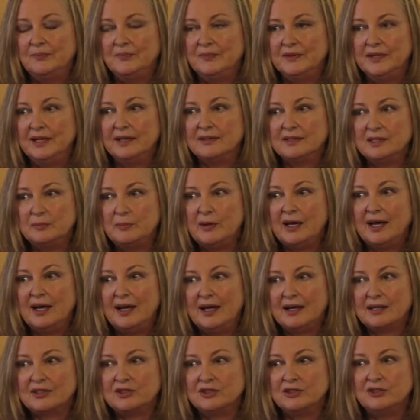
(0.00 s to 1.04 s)
gets
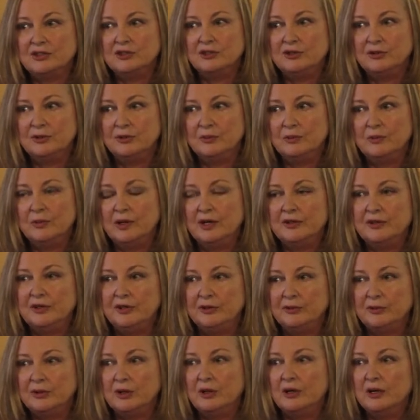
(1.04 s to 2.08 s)
back to whether
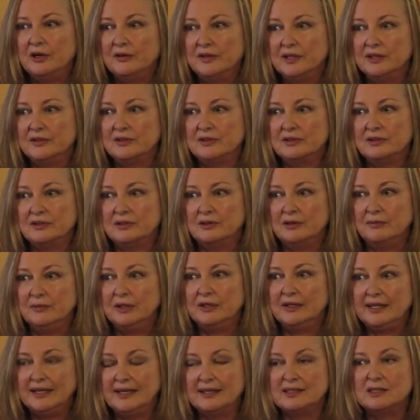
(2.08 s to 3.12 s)
you call this, it
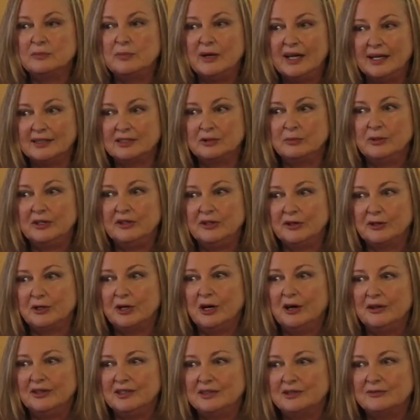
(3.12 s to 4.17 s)
really gets back to whether you
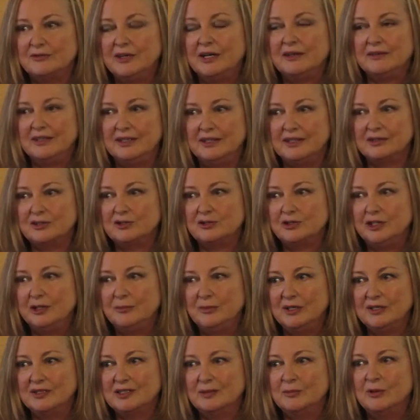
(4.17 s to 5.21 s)
call this violent
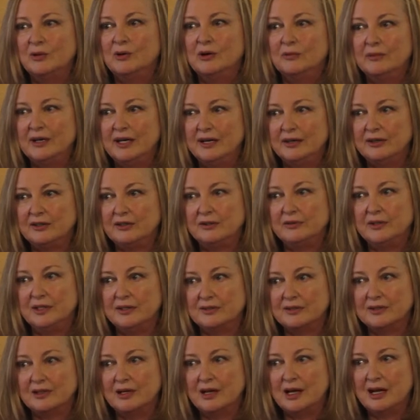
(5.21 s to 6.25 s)
extremism or radical
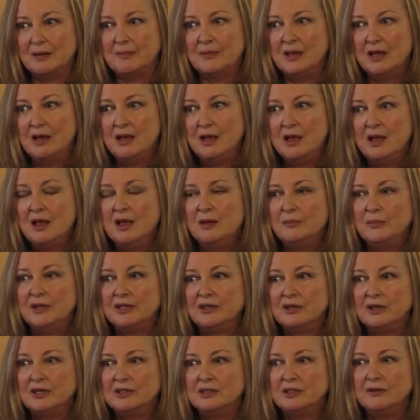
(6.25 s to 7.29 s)
Islam.
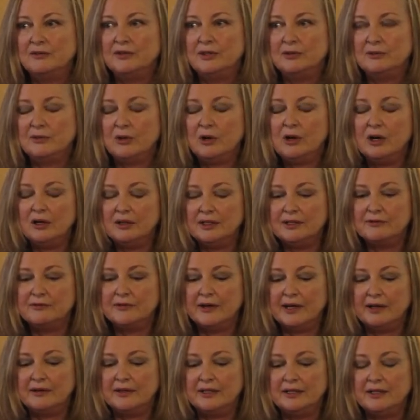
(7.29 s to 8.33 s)
Because if you call it
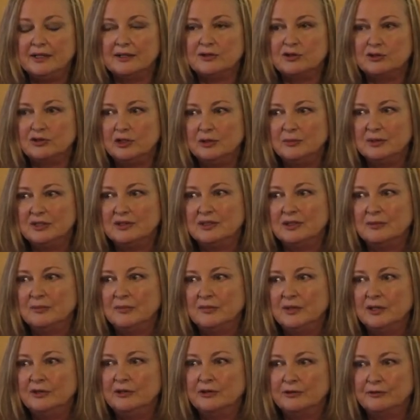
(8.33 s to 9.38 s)
violent
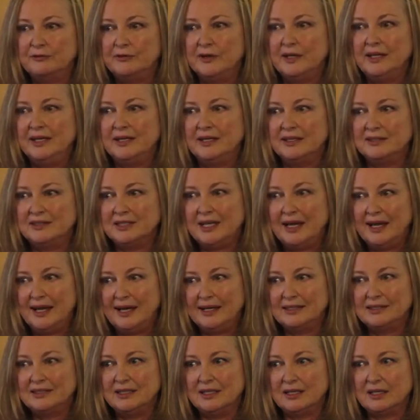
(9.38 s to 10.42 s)
extremism, then you're fighting a
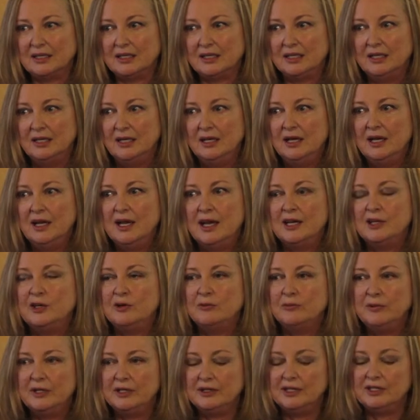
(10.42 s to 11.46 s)
tactic. And
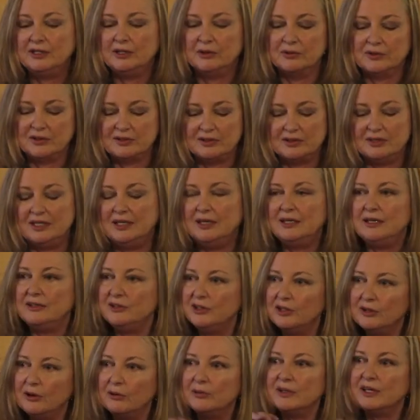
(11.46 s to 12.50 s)
you really don't see,
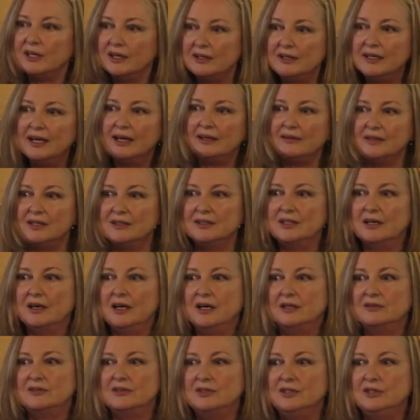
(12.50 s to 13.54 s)
you don't connect the
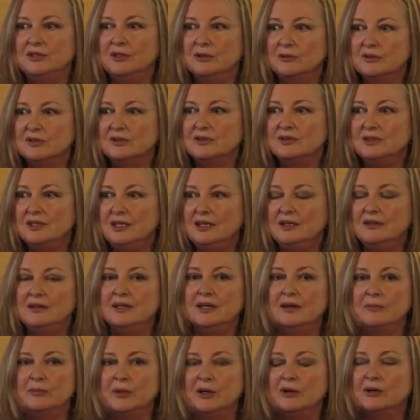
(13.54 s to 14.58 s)
dots. You don't see
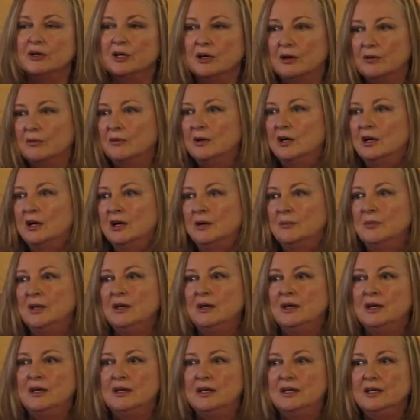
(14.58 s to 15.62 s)
that Boko Haram
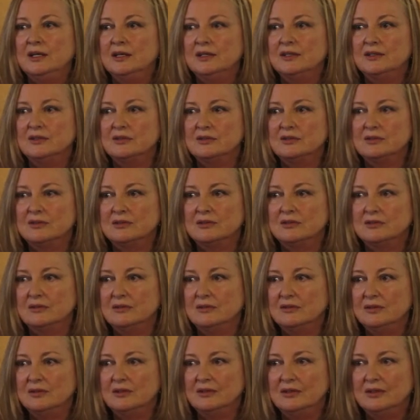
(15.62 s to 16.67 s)

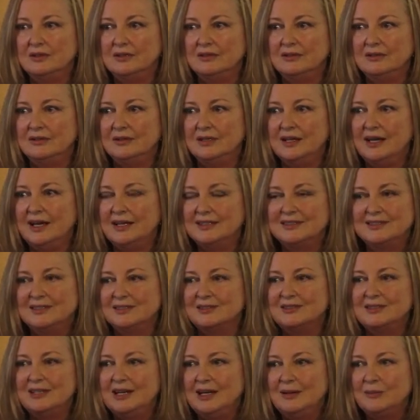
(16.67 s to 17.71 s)
has
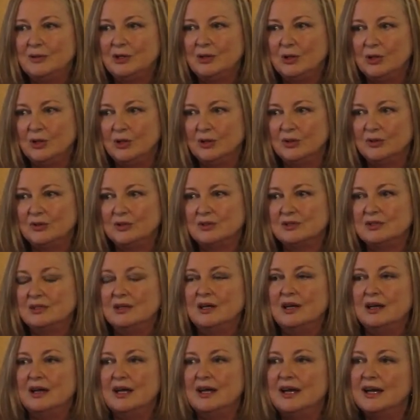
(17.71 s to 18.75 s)
the same
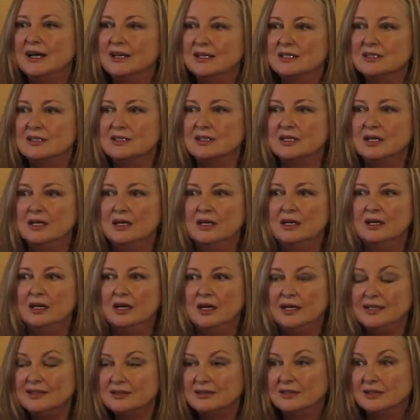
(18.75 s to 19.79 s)
goals as
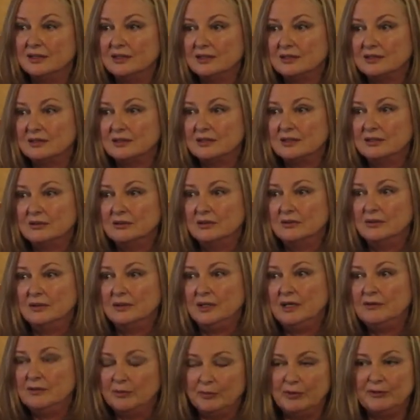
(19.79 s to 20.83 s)
ISIS,
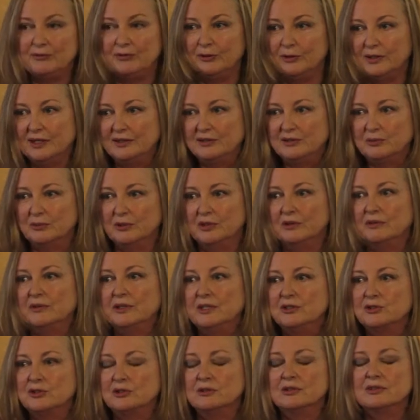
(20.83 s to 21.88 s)
even before they swore
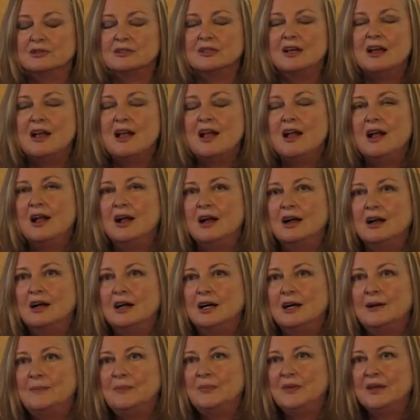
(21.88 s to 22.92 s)
allegiance.
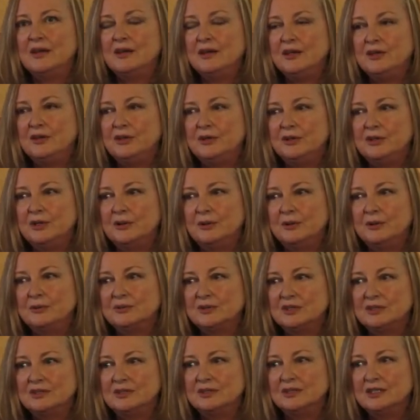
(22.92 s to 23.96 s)
You
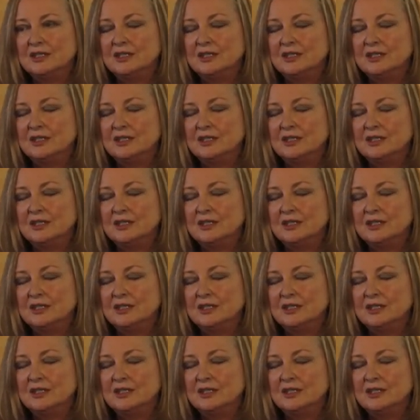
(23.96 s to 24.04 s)
don't